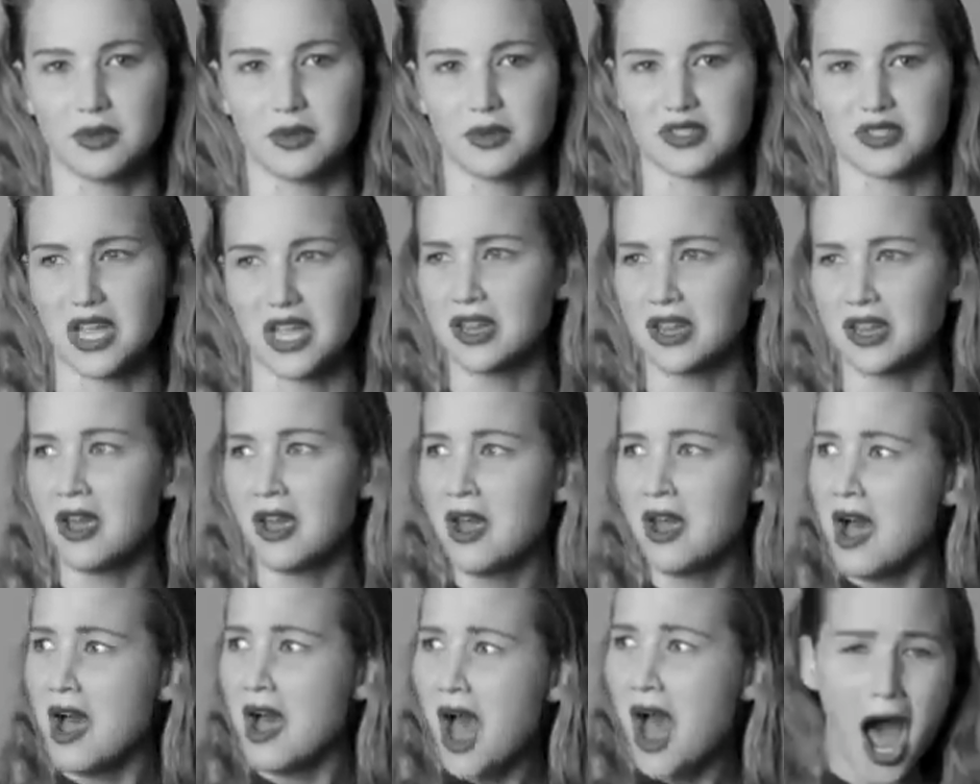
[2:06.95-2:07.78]
I was like,
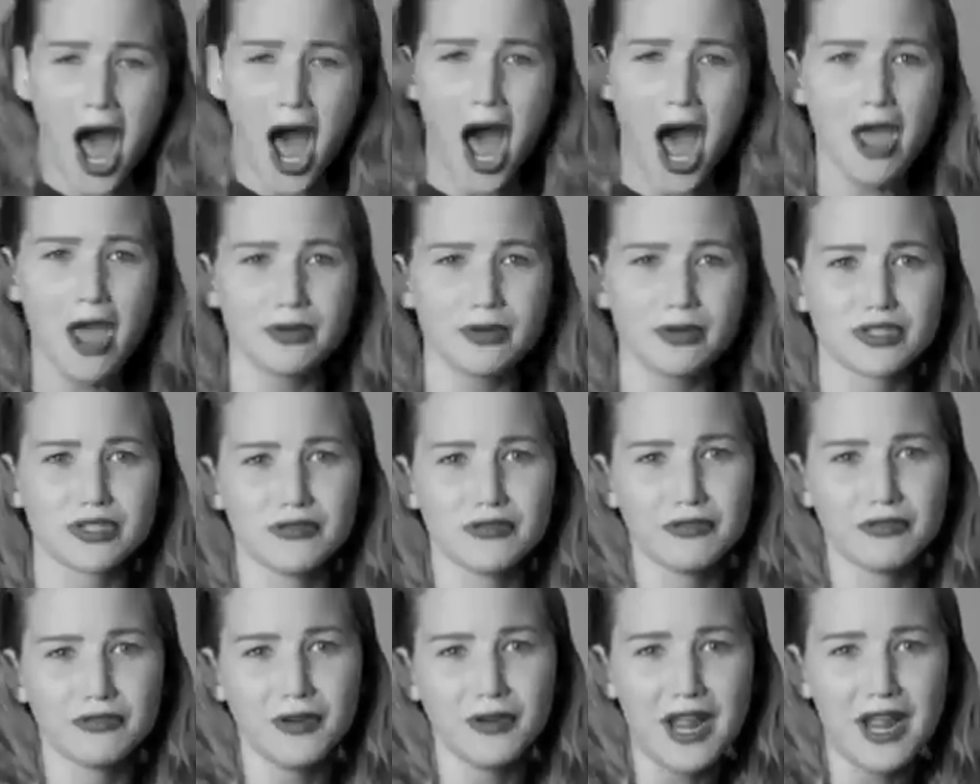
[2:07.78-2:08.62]
I was
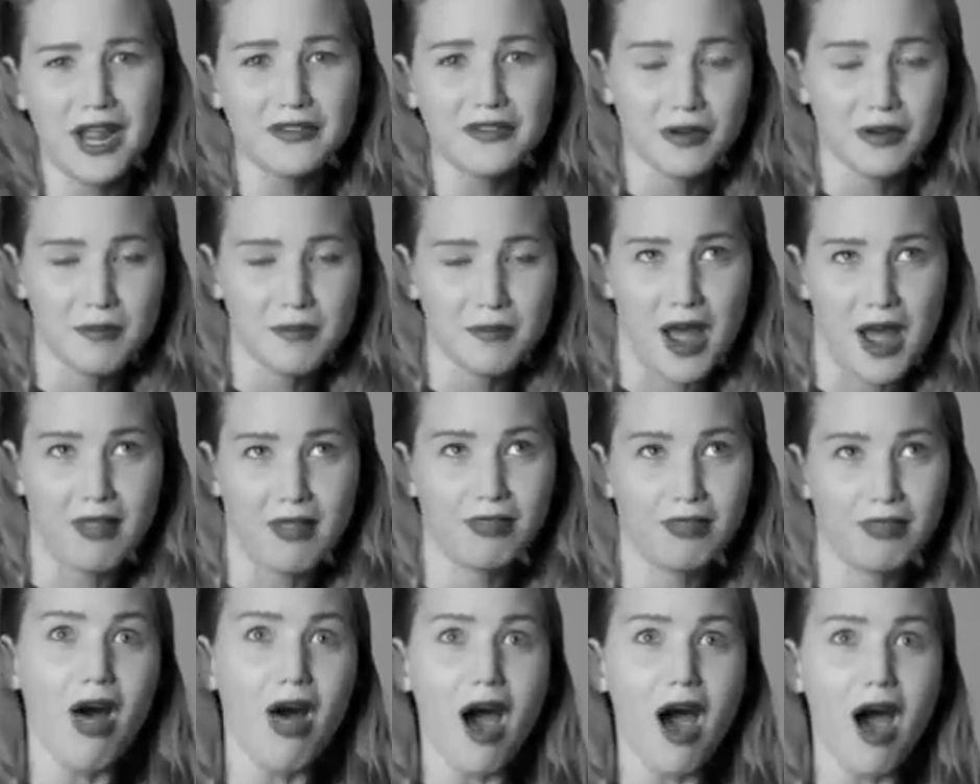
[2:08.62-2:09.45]
afraid for my
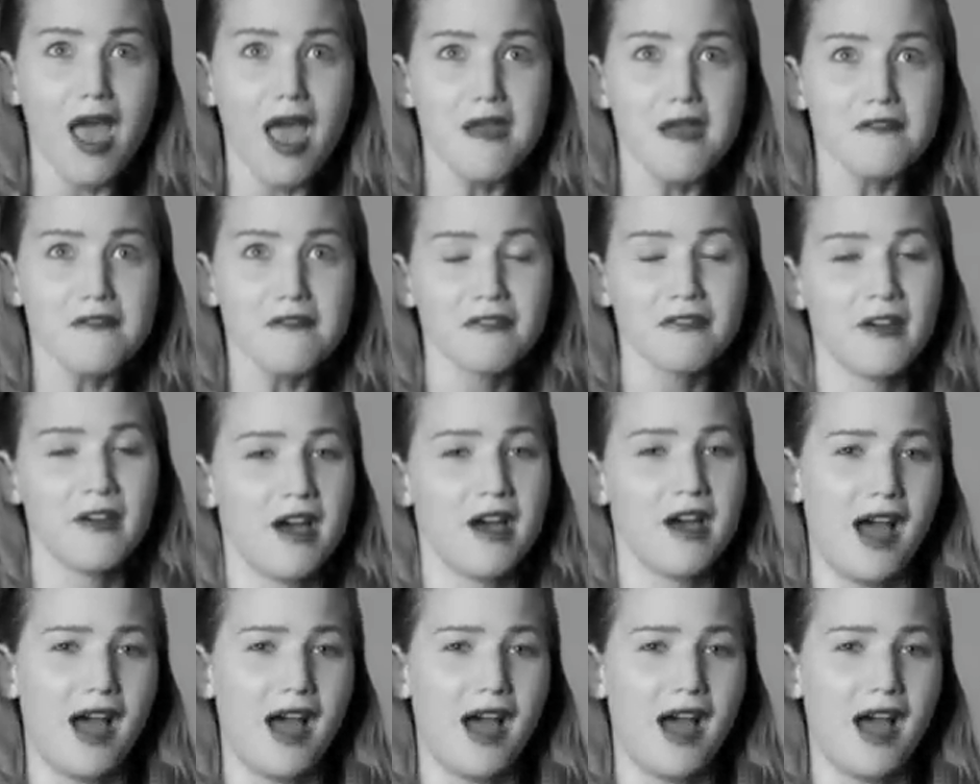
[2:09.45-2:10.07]
life.